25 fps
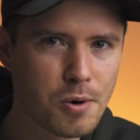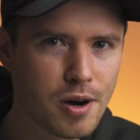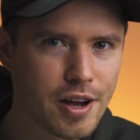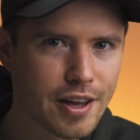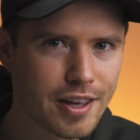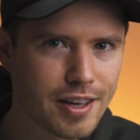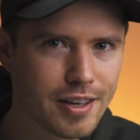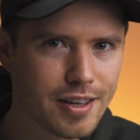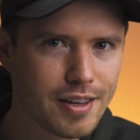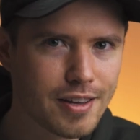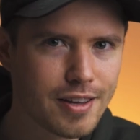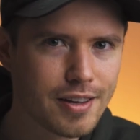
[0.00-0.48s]

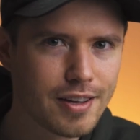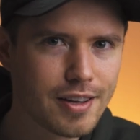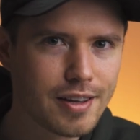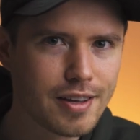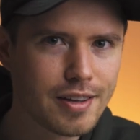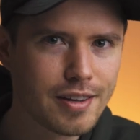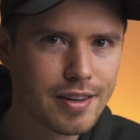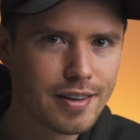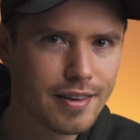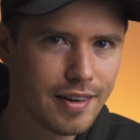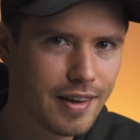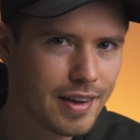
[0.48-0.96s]
way,
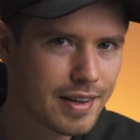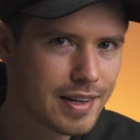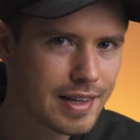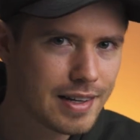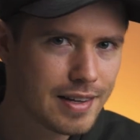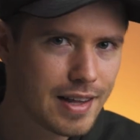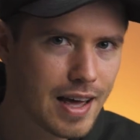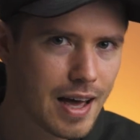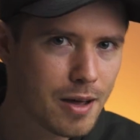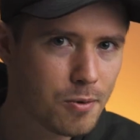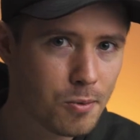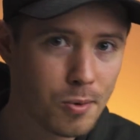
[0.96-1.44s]

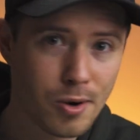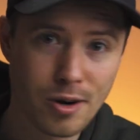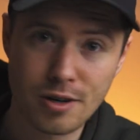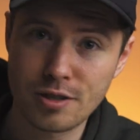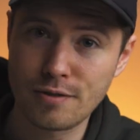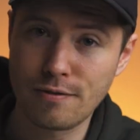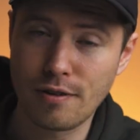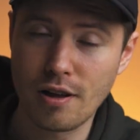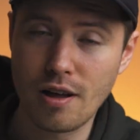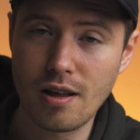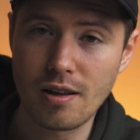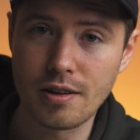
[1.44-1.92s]
and that
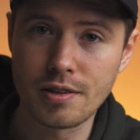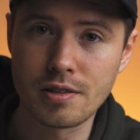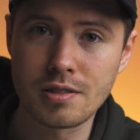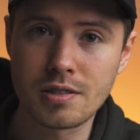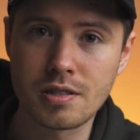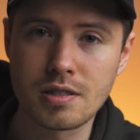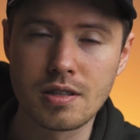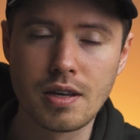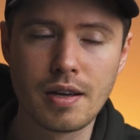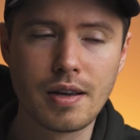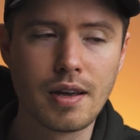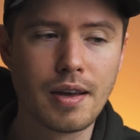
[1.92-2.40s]
works
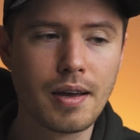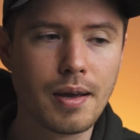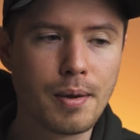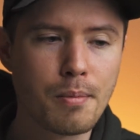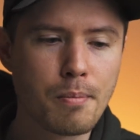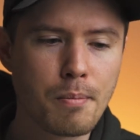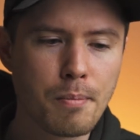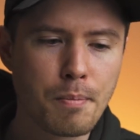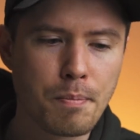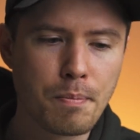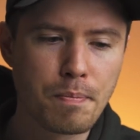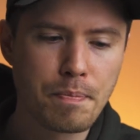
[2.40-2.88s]
flawless.
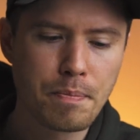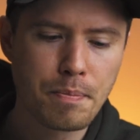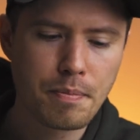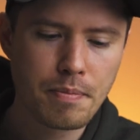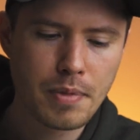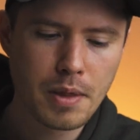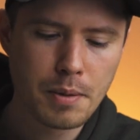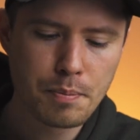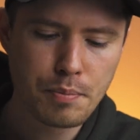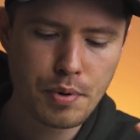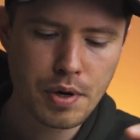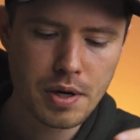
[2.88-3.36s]

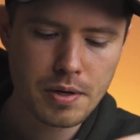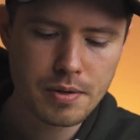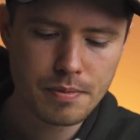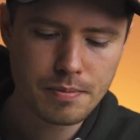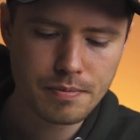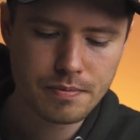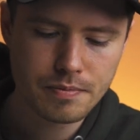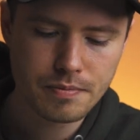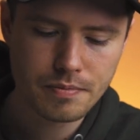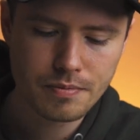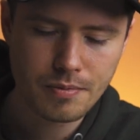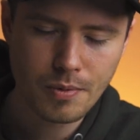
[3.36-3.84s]

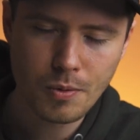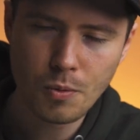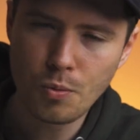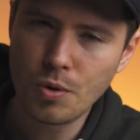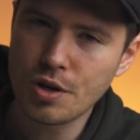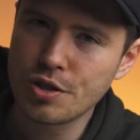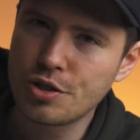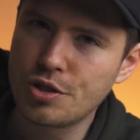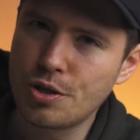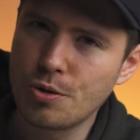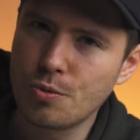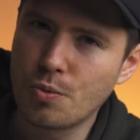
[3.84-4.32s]
But
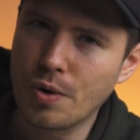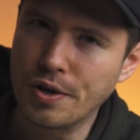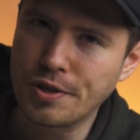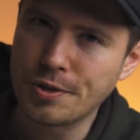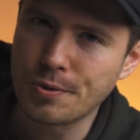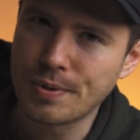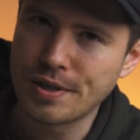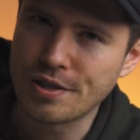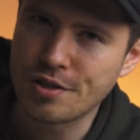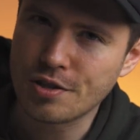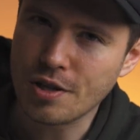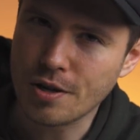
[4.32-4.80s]
once you want
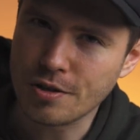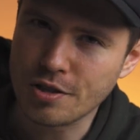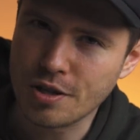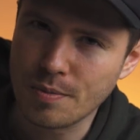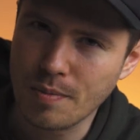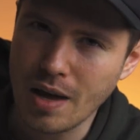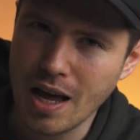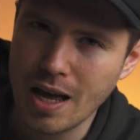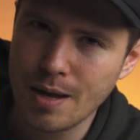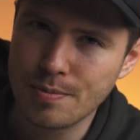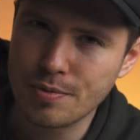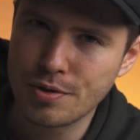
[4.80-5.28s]
to install
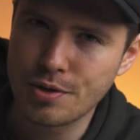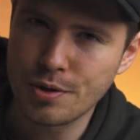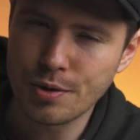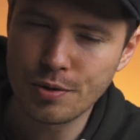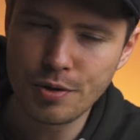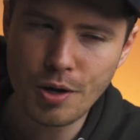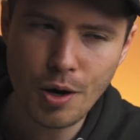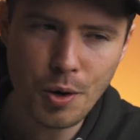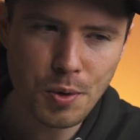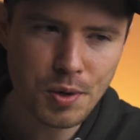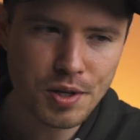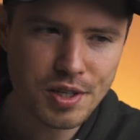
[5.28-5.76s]
some apps, you'll
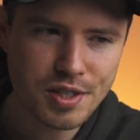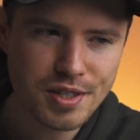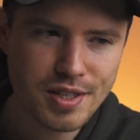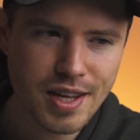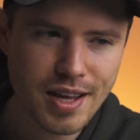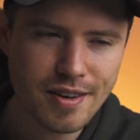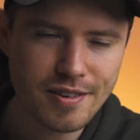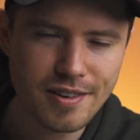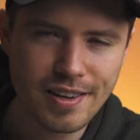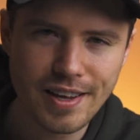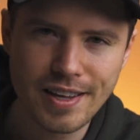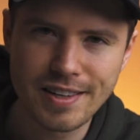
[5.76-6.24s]
notice
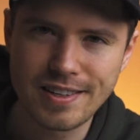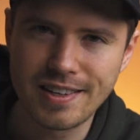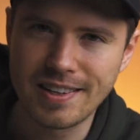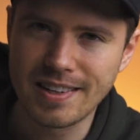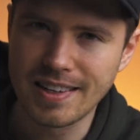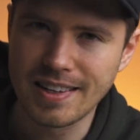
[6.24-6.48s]
that it